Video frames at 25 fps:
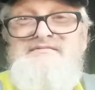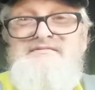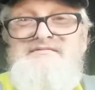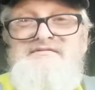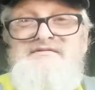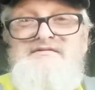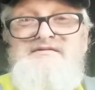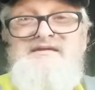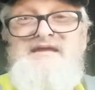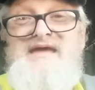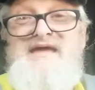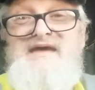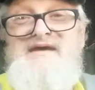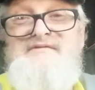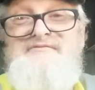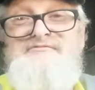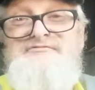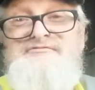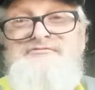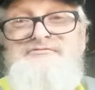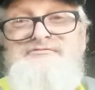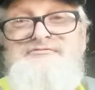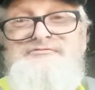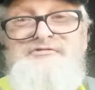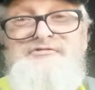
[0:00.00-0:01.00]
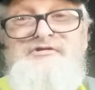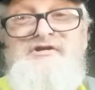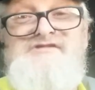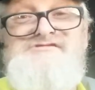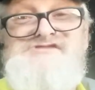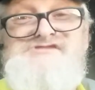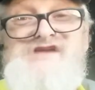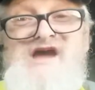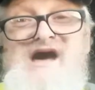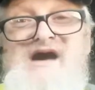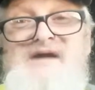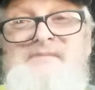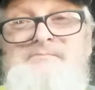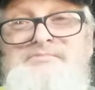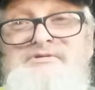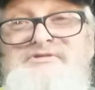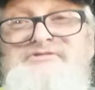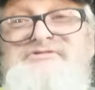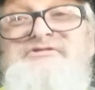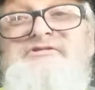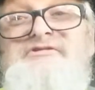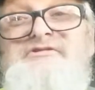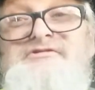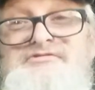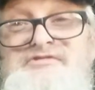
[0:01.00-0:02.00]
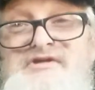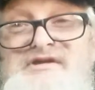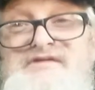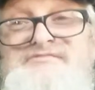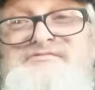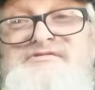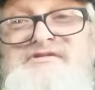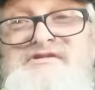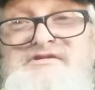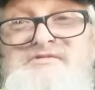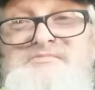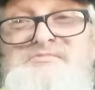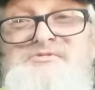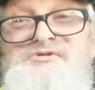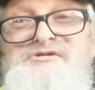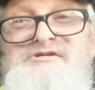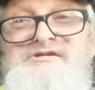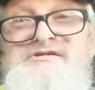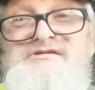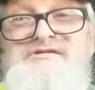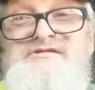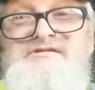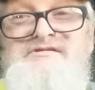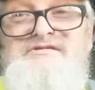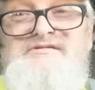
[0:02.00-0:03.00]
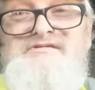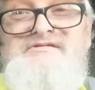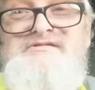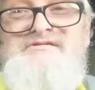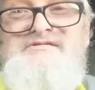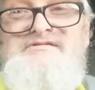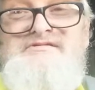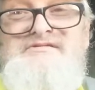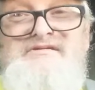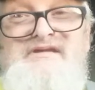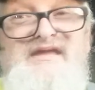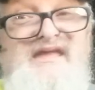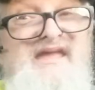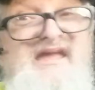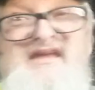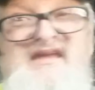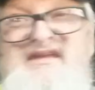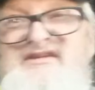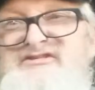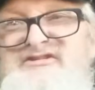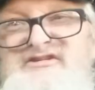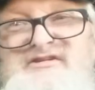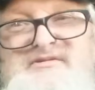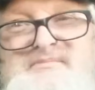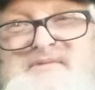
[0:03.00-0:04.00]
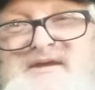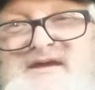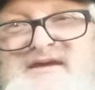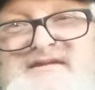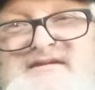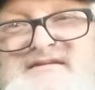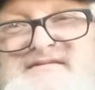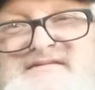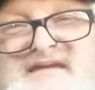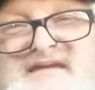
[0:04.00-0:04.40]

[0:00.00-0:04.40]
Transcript: you can have fresh hot biscuit and gravy in the morning. Easy, man. It